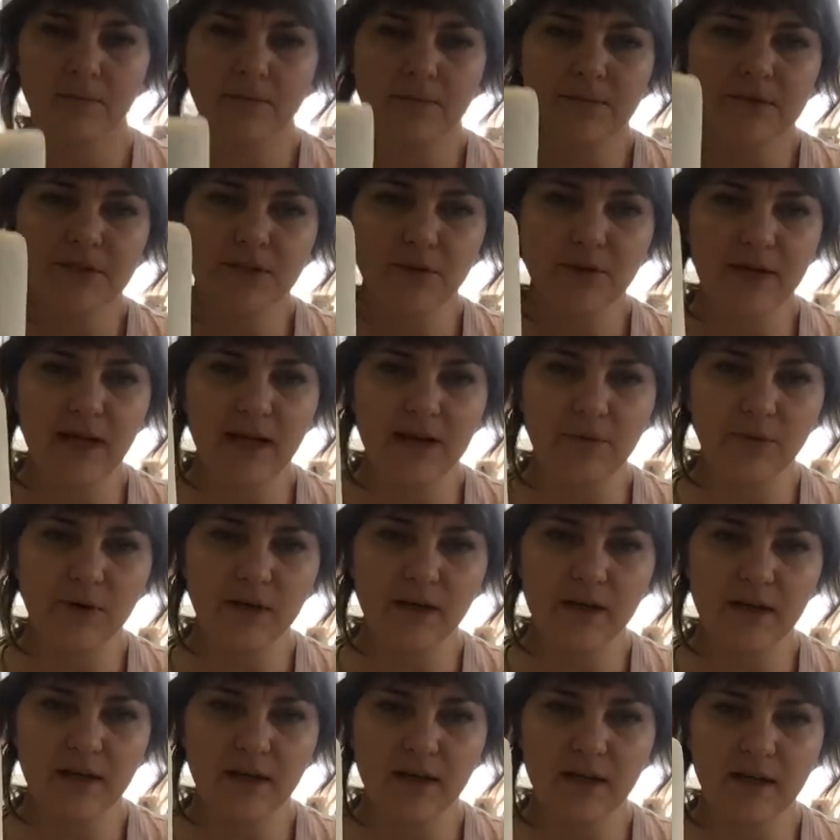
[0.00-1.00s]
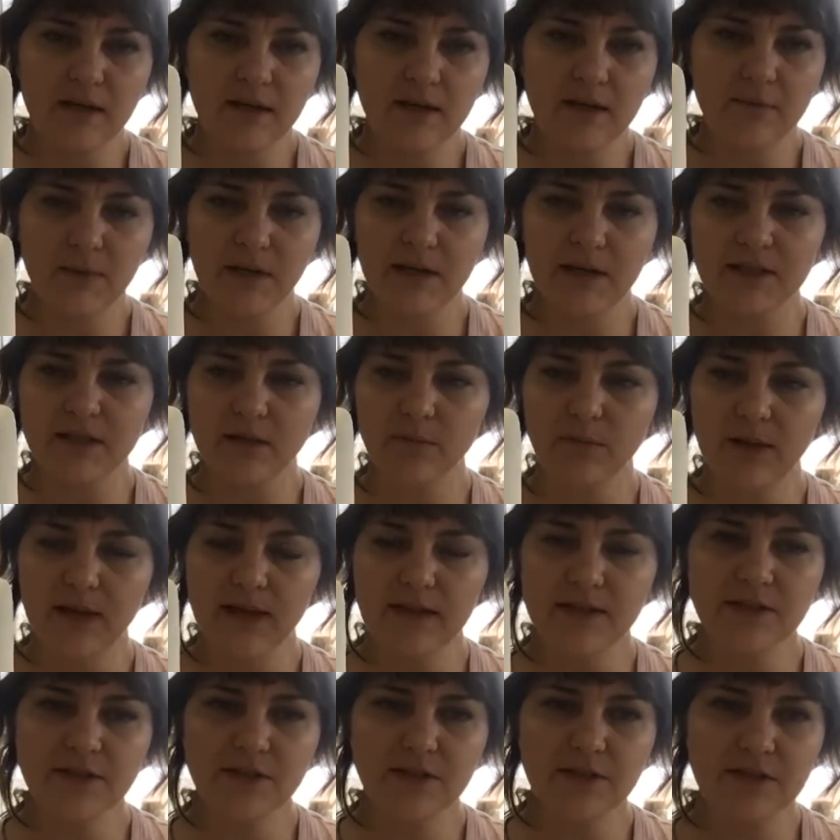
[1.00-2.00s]
So again, we're gonna mix our
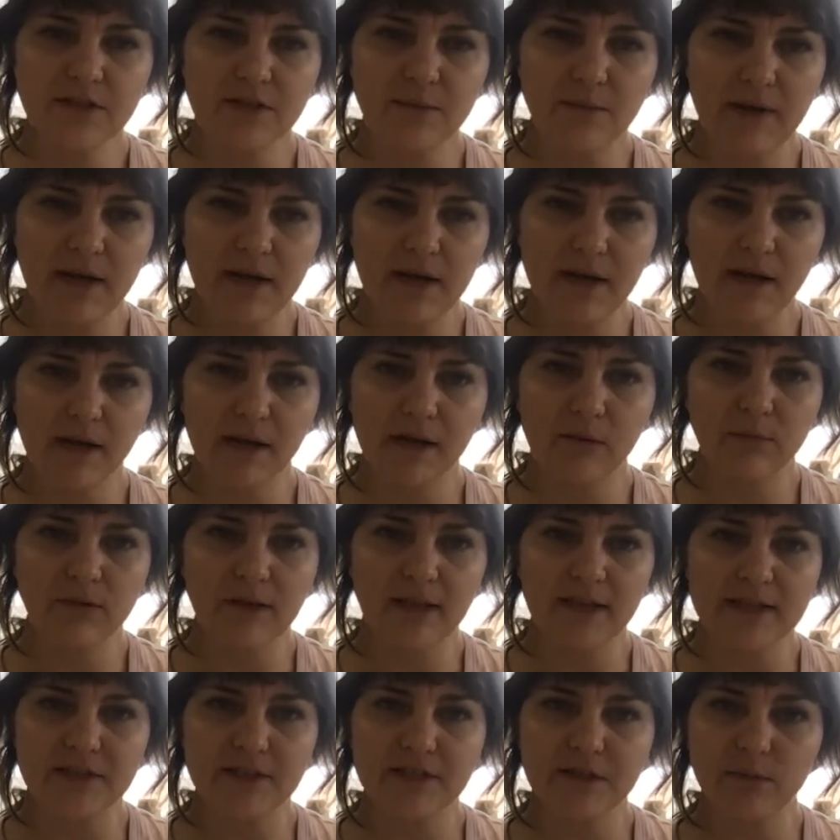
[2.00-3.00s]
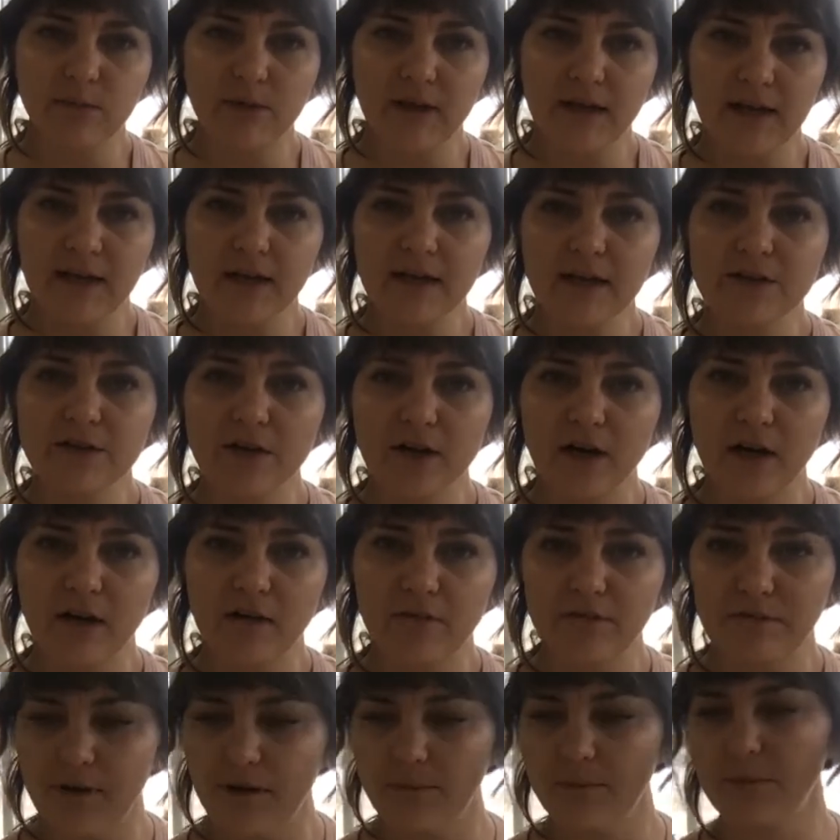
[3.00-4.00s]
plaster to make our plaster blank to carve
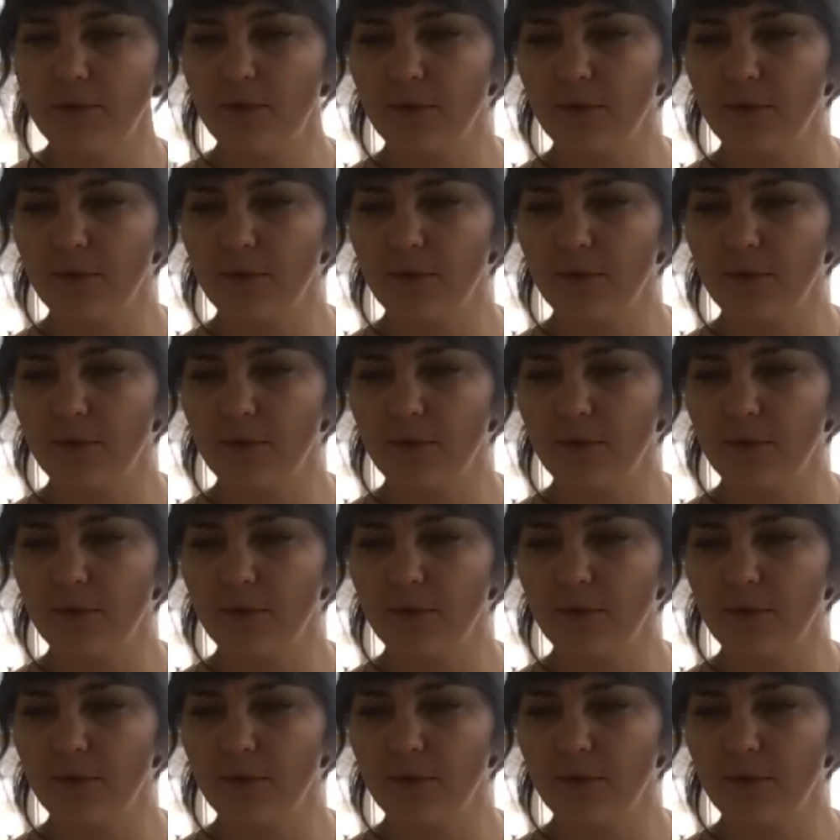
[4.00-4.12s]
from.